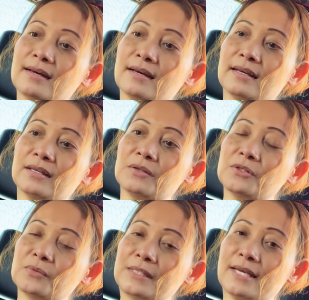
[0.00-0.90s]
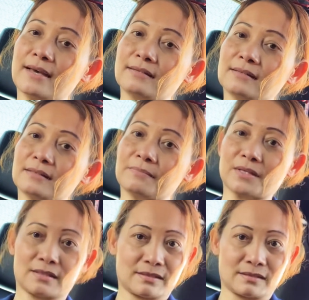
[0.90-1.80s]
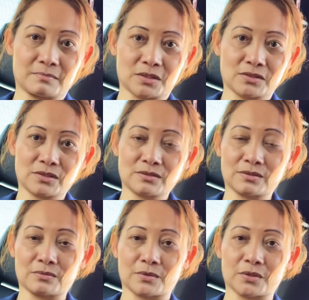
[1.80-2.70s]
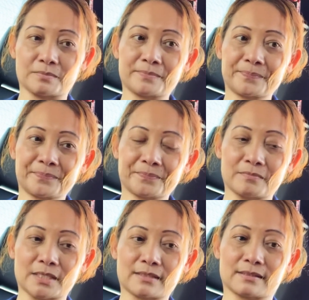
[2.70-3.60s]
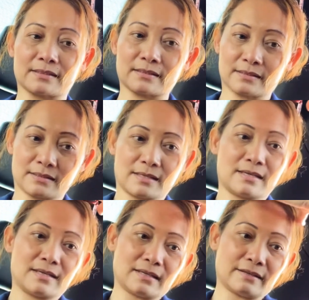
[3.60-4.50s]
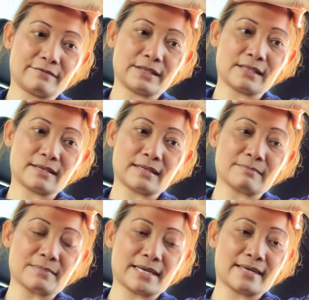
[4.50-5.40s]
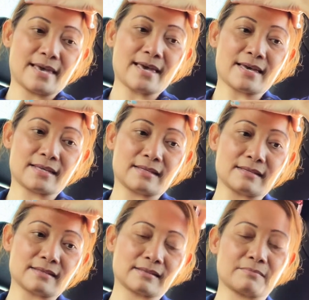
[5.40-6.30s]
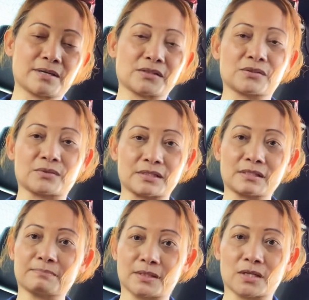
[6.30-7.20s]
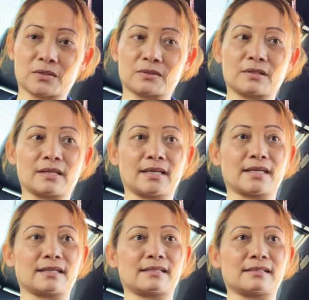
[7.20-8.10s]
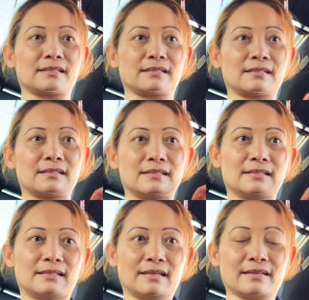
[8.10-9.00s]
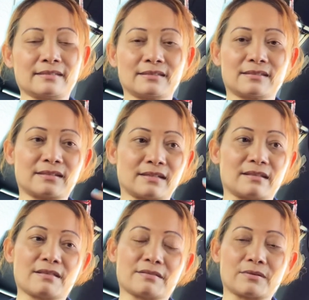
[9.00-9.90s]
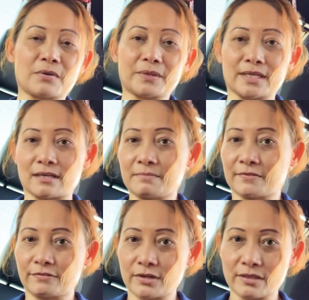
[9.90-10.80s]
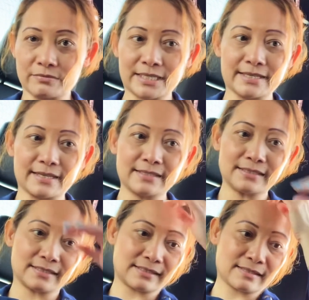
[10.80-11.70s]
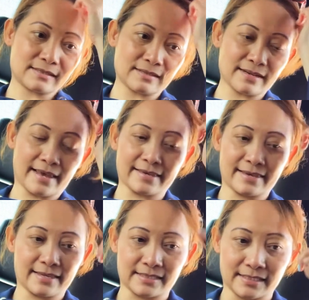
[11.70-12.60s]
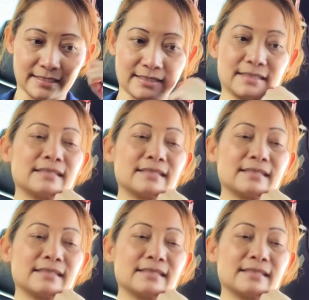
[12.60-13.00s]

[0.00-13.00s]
I usually end up in the emergency room because I feel like my head is about to explode and I start throwing up for 3 days and then I can't eat